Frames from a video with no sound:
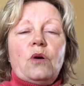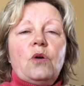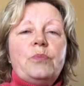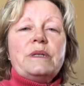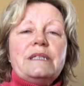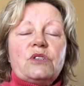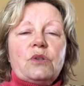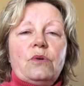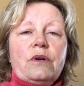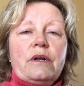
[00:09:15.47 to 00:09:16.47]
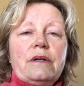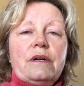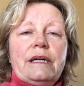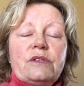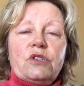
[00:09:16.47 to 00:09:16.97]
opened a door
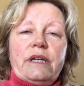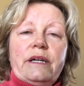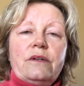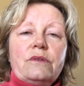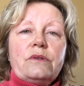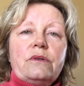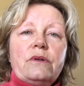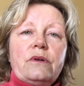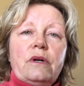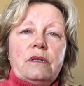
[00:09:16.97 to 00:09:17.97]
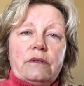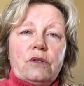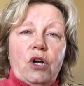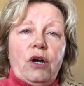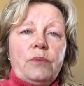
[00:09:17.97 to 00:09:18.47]
and took out a little
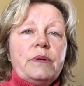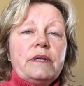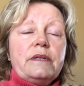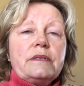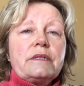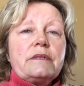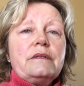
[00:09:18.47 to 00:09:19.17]
carpet